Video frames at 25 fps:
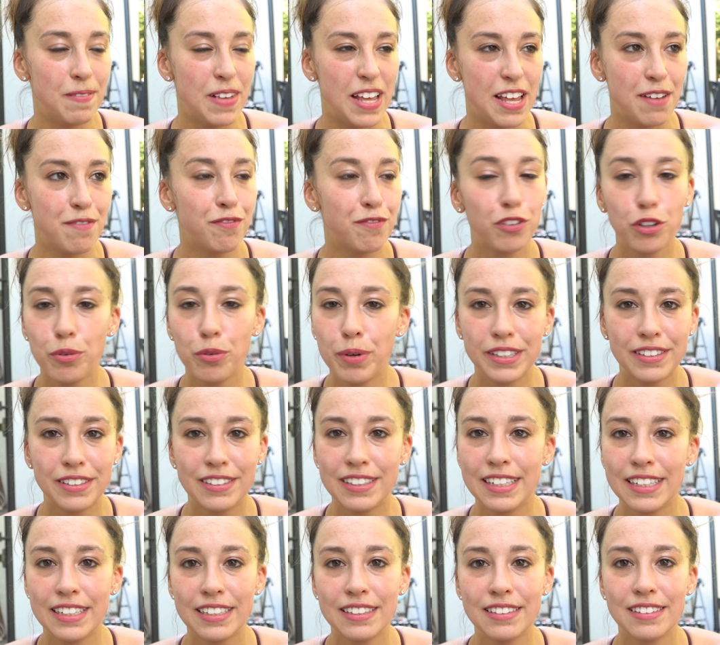
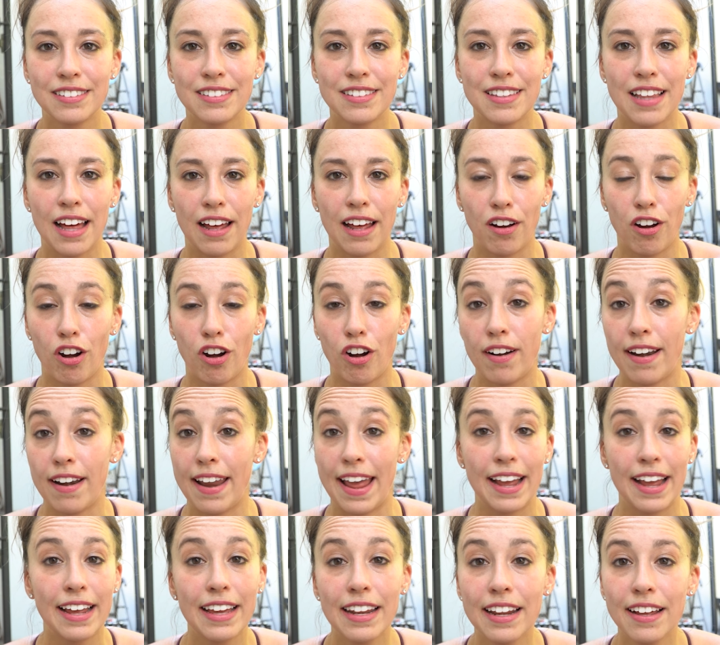influences that are
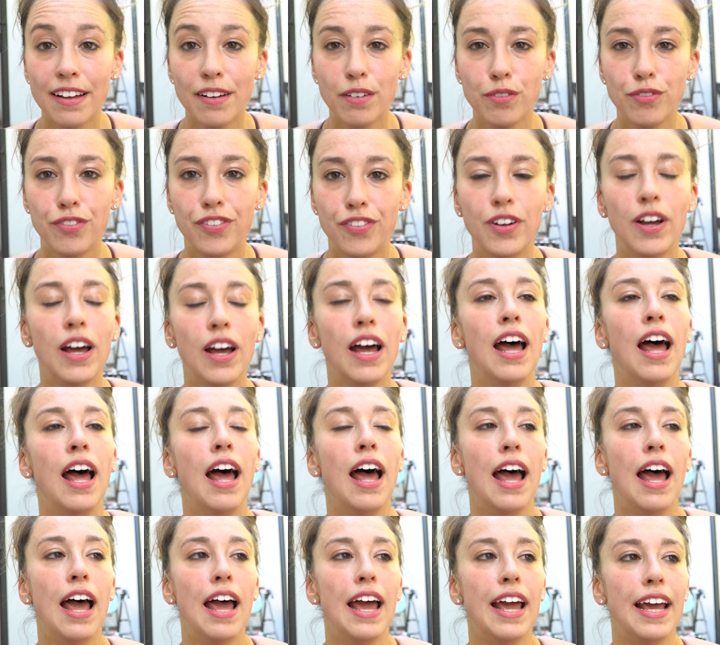negative,
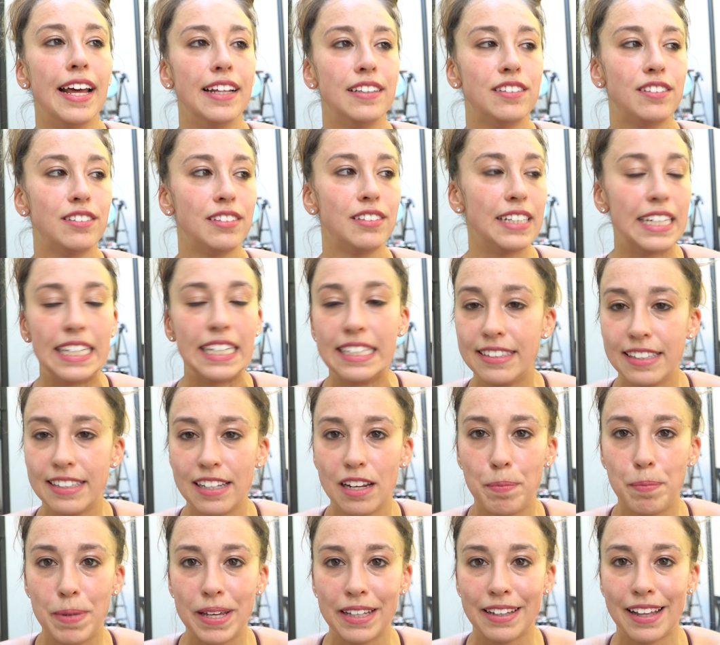it's easy
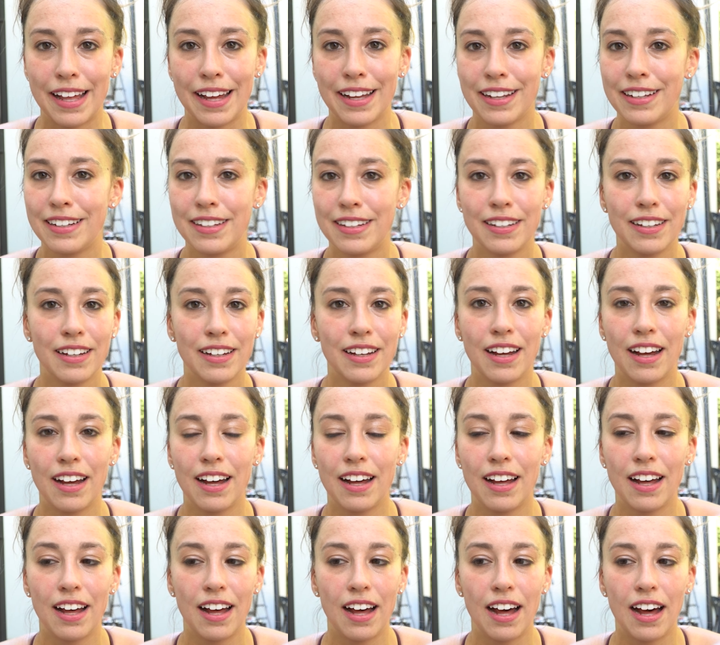to be like,
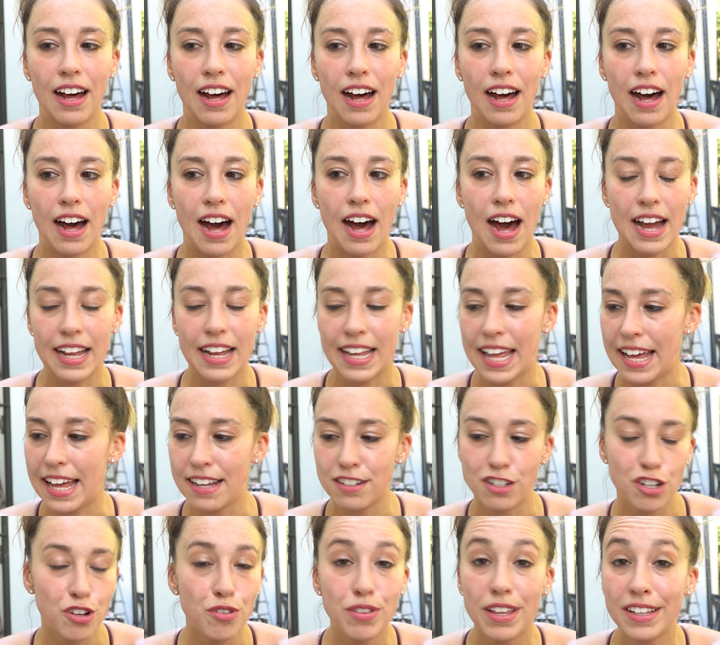I
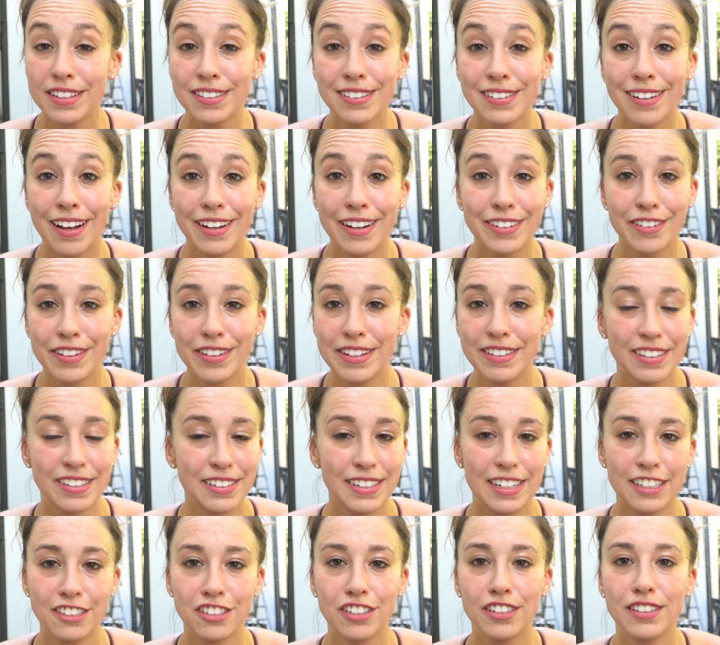can't do this under these
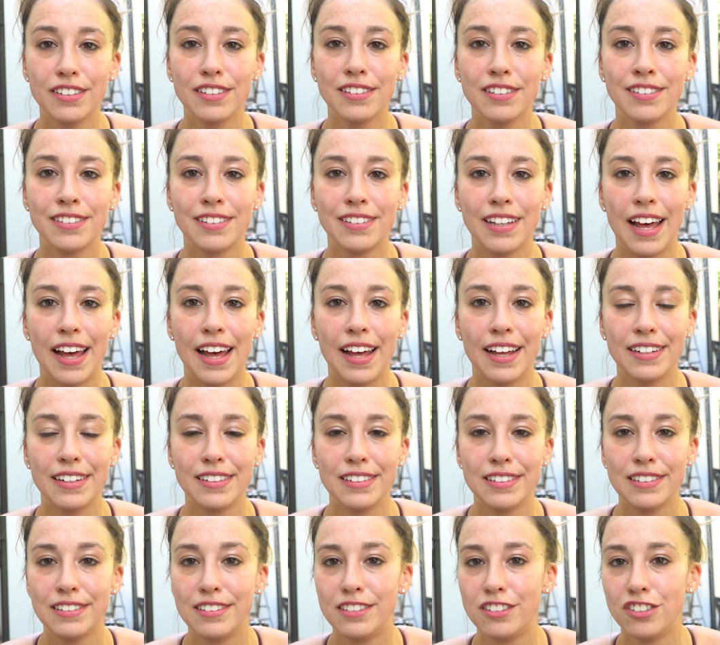conditions
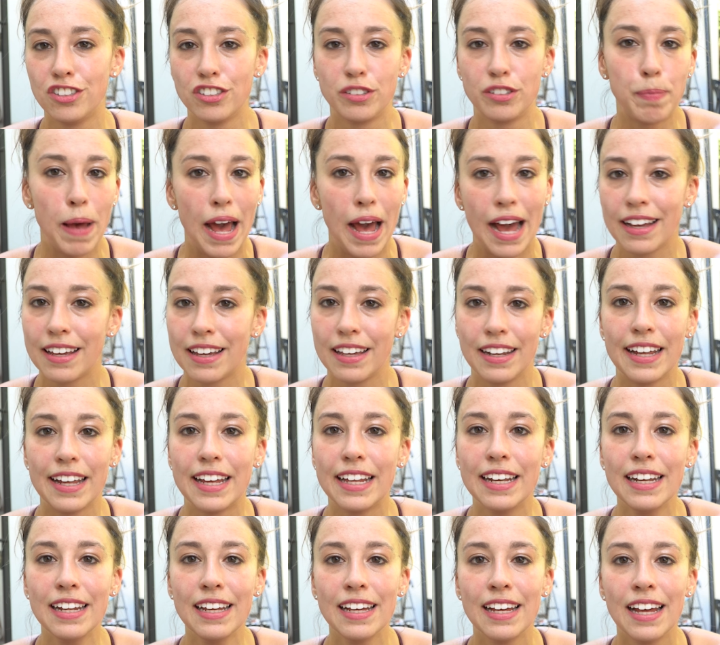and just pack it
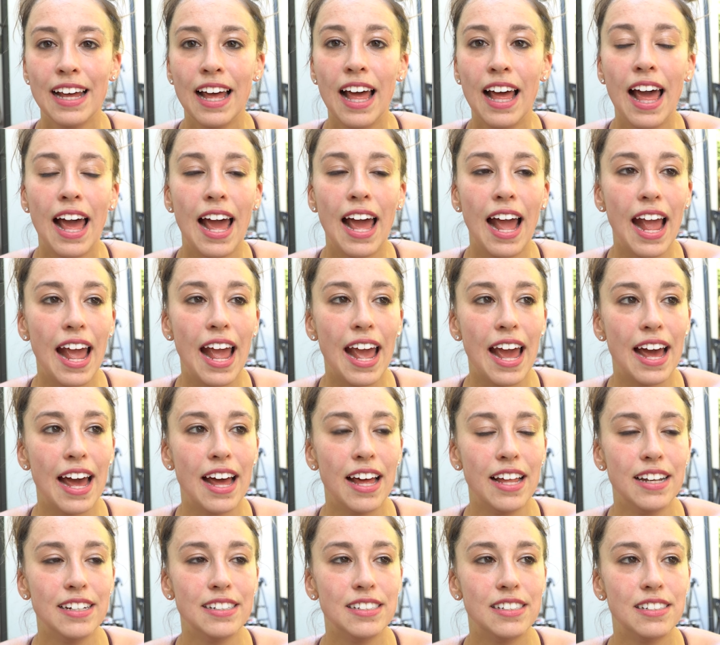in.
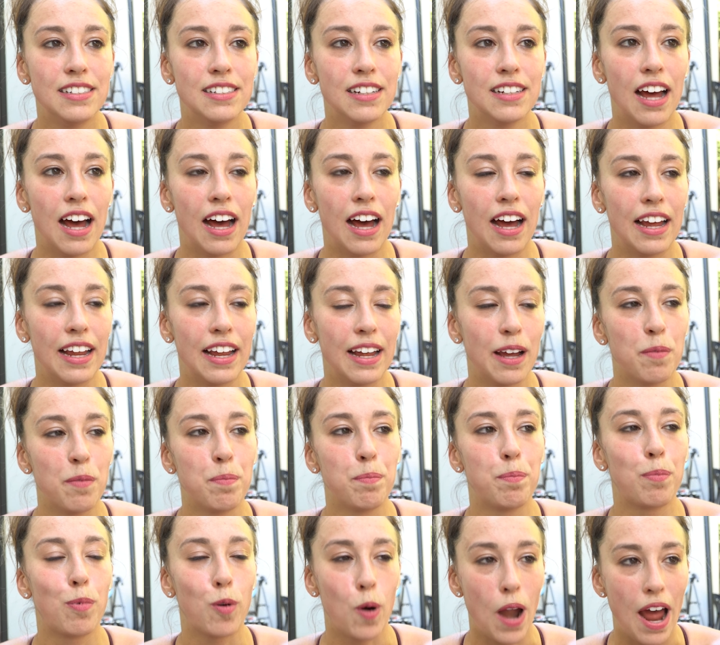And I
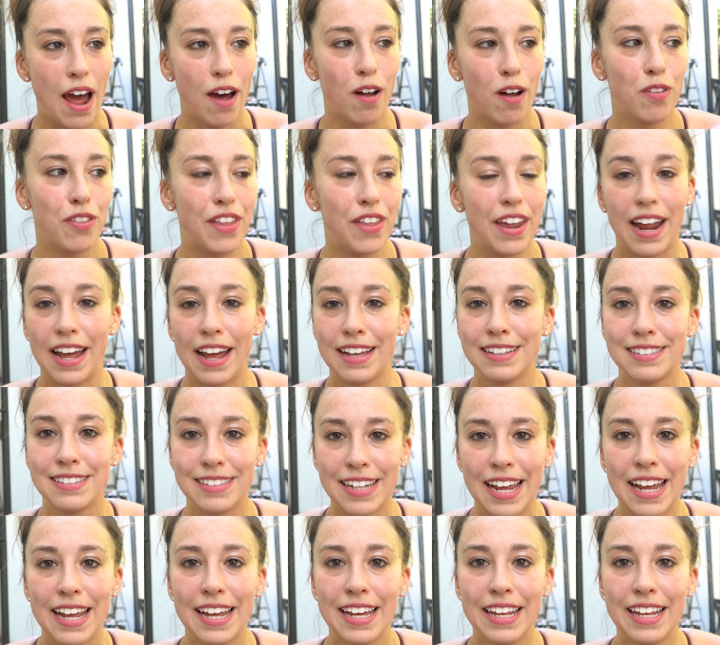am proud that I
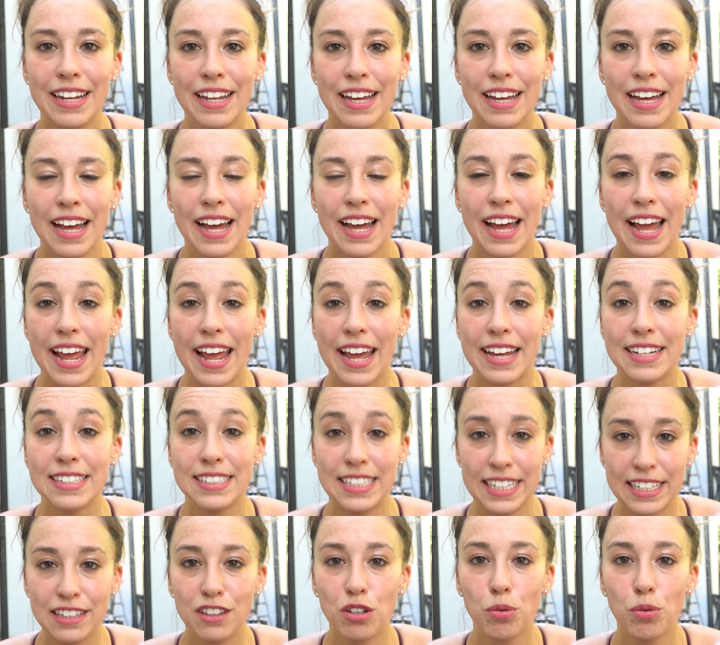stayed and
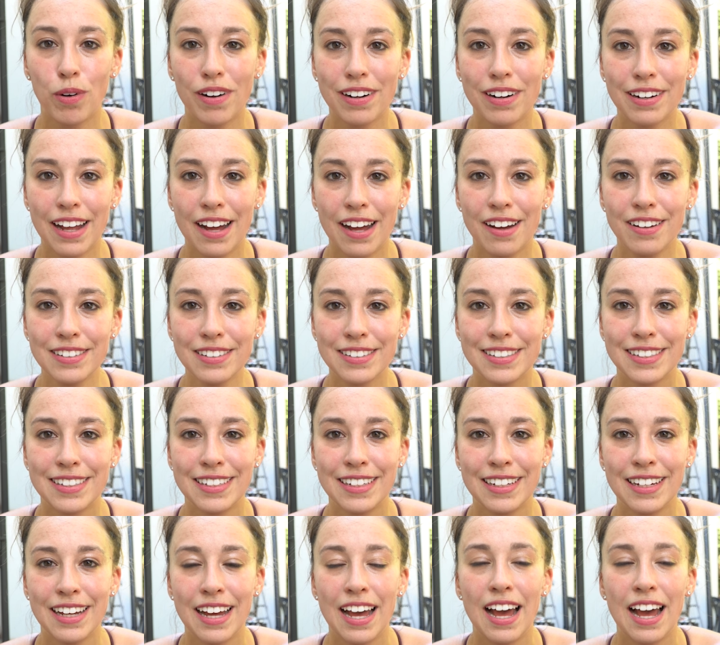did the workout.
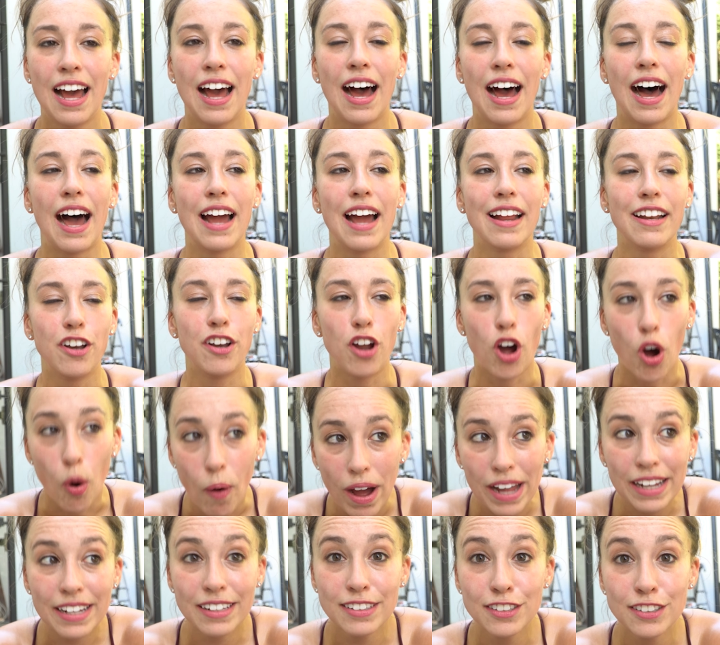I know
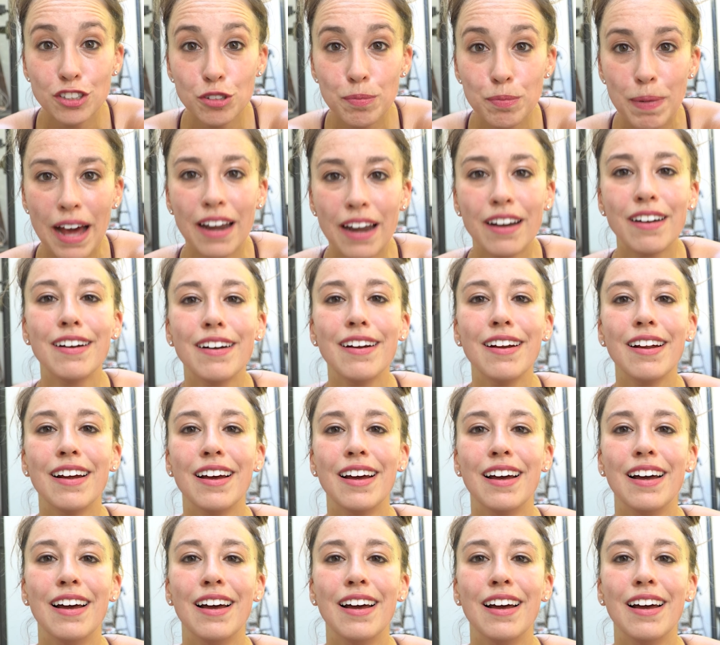I can do better,